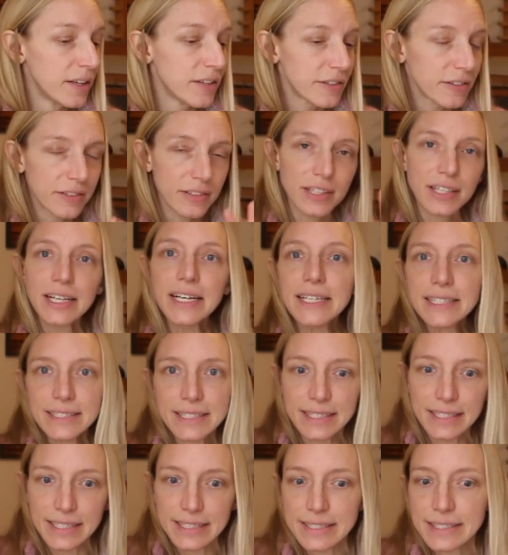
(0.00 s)
There's lots
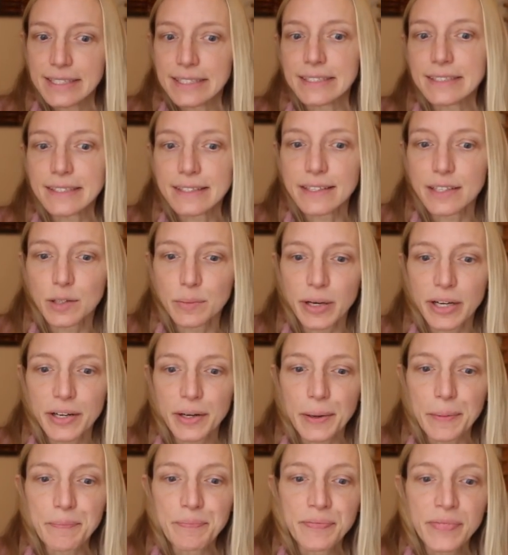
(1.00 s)
and lots of things to think about
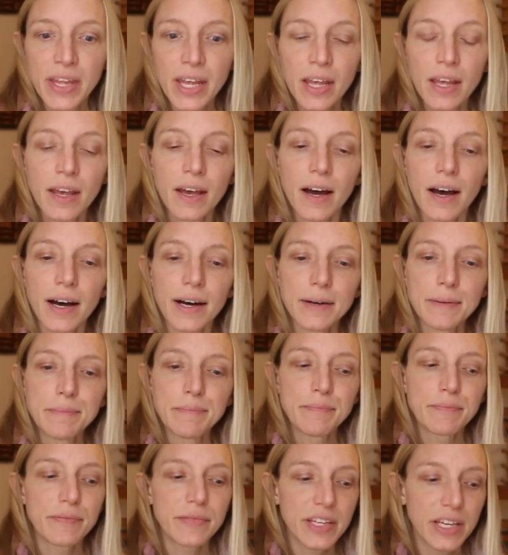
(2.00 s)
here.
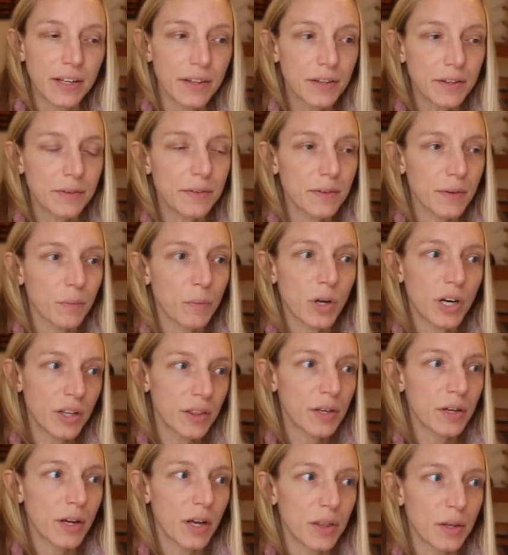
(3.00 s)
Um, the other, one
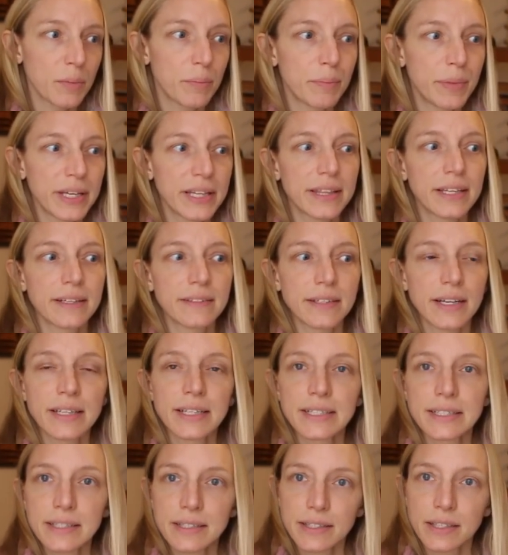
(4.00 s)
of the other big things I
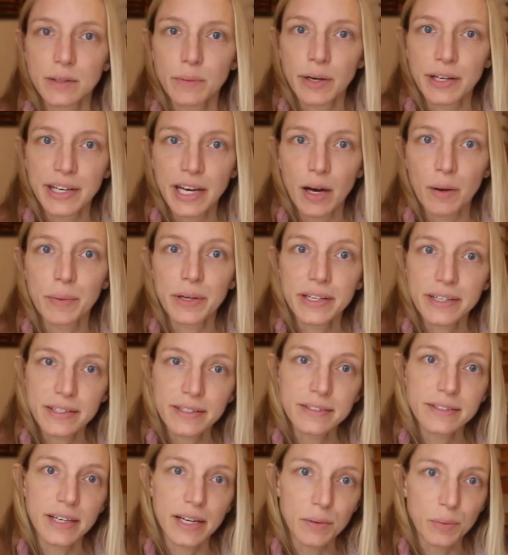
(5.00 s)
like to think about now,
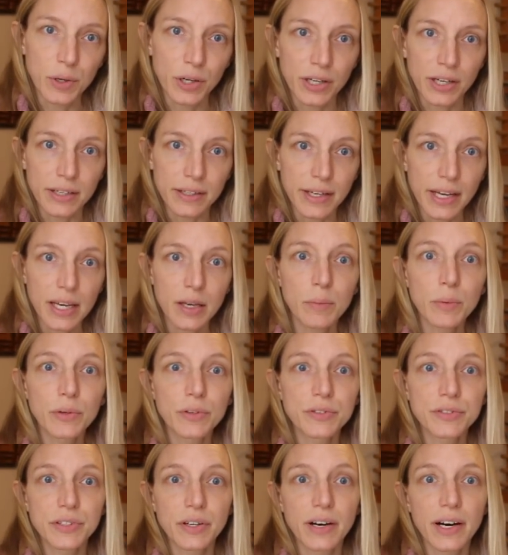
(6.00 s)
because I work on
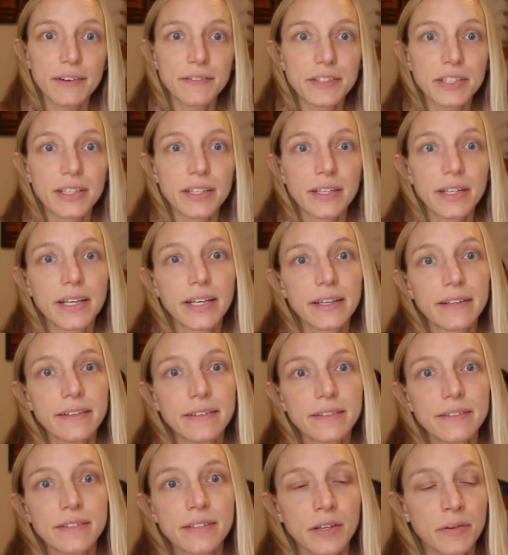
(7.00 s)
cables so often,
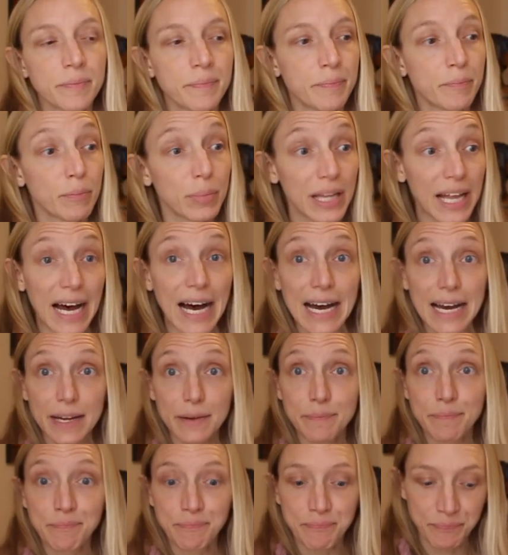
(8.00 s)
is
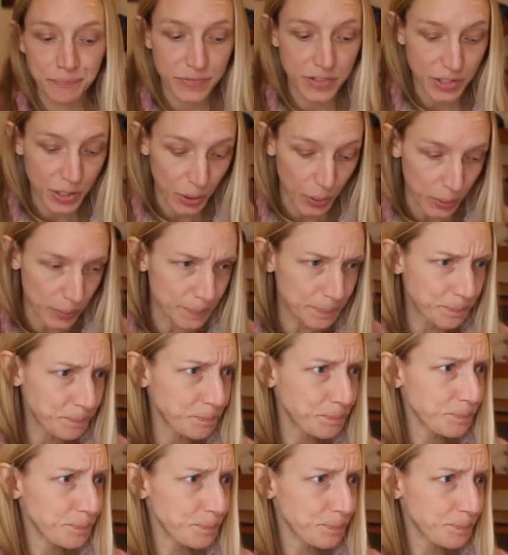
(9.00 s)
ply. So